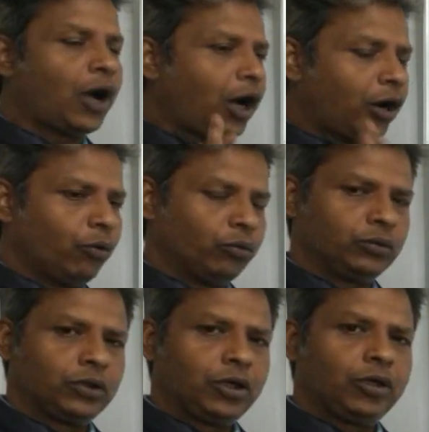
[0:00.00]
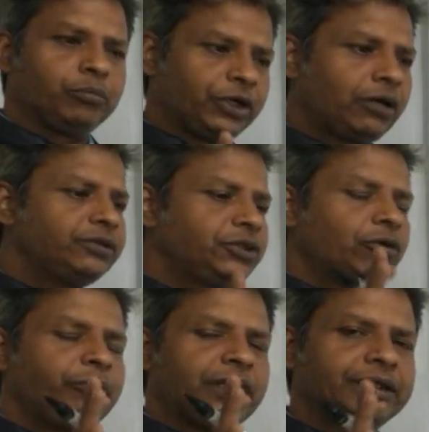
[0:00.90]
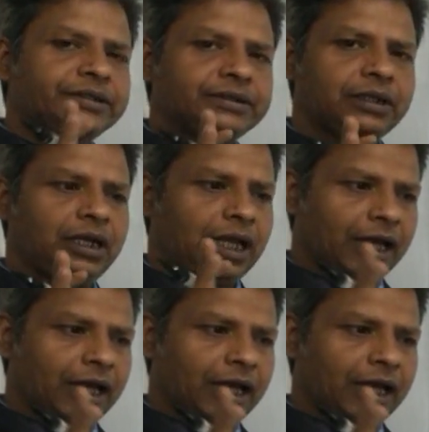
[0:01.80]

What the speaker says: How? Because your medicinal